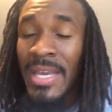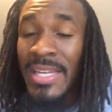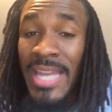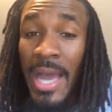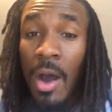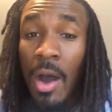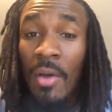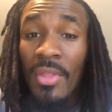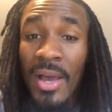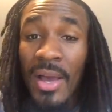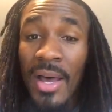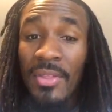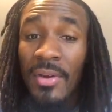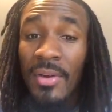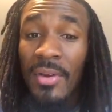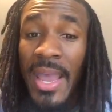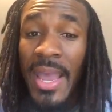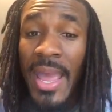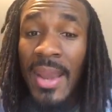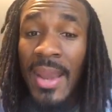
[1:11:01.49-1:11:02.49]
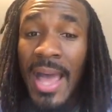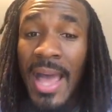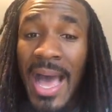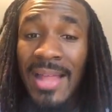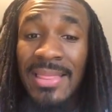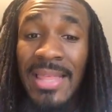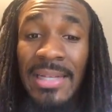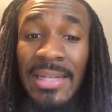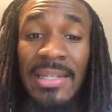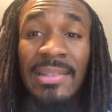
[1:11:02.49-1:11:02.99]
Now, on the other hand, I
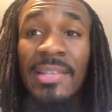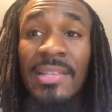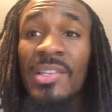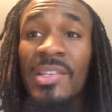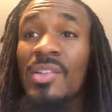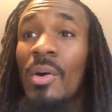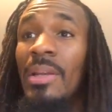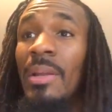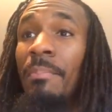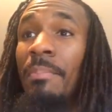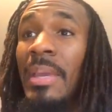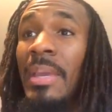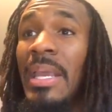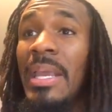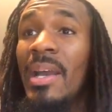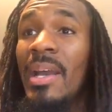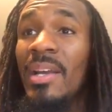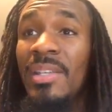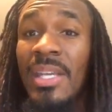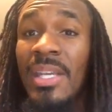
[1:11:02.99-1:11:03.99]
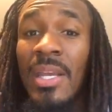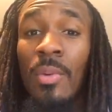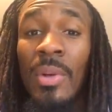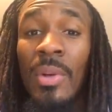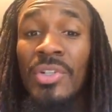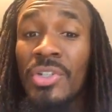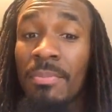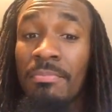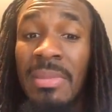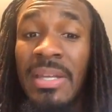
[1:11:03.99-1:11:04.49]
think that this is going to be a year where
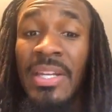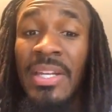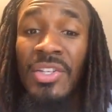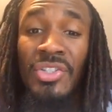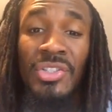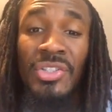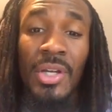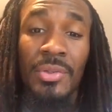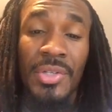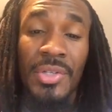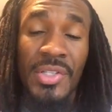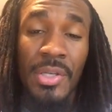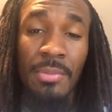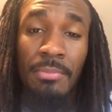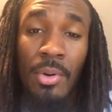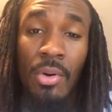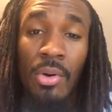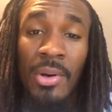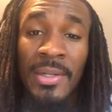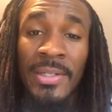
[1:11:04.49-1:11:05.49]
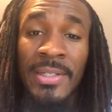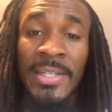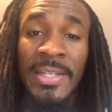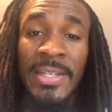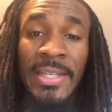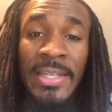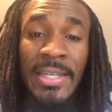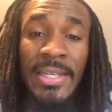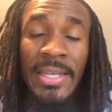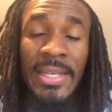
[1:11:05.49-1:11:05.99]
tremendous churches are born.
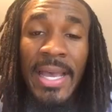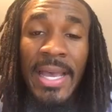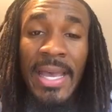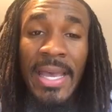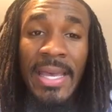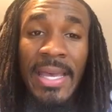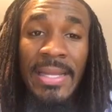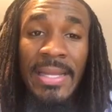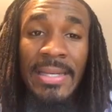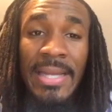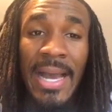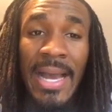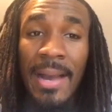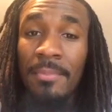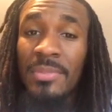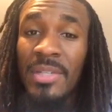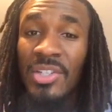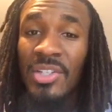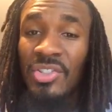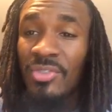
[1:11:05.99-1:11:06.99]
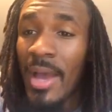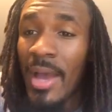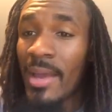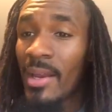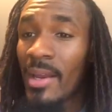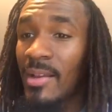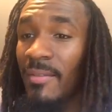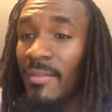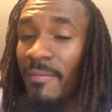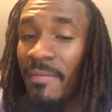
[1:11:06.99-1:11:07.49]
And I'm just trying
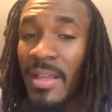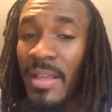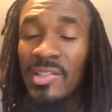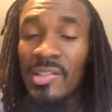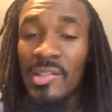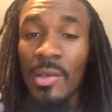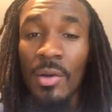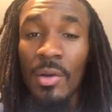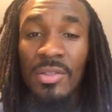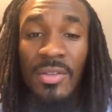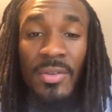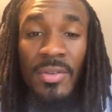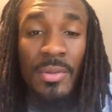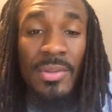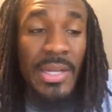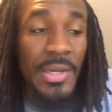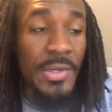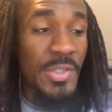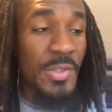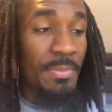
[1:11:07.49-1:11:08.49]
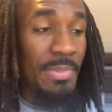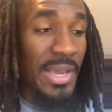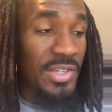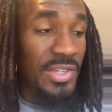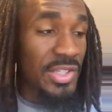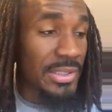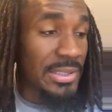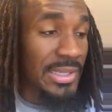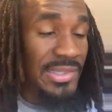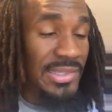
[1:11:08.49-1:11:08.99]
to convince those of you that are
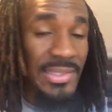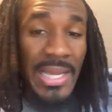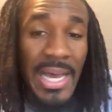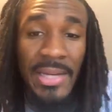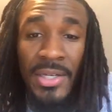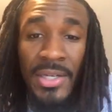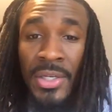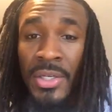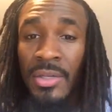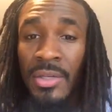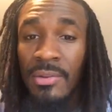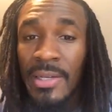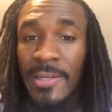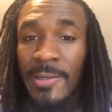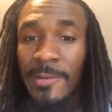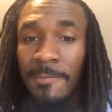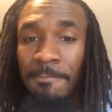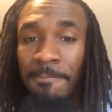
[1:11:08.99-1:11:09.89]
specialists not to do it.